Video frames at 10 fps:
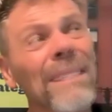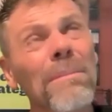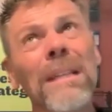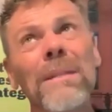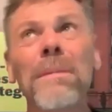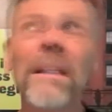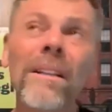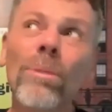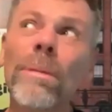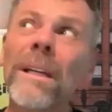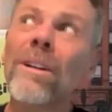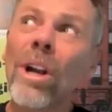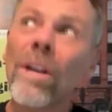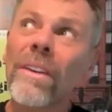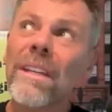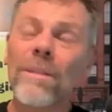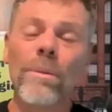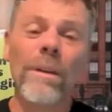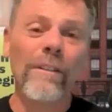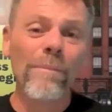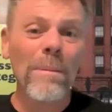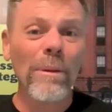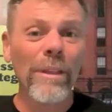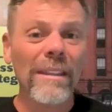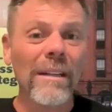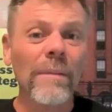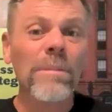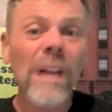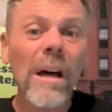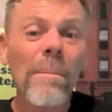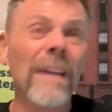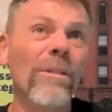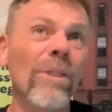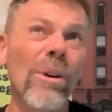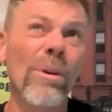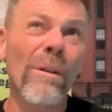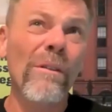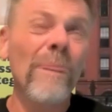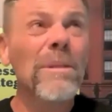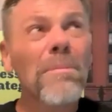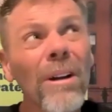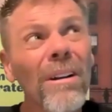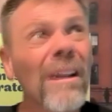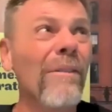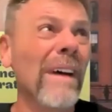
That makes me a little bit nervous. What if people think that I'm dumb? I don't know if I'm smart enough.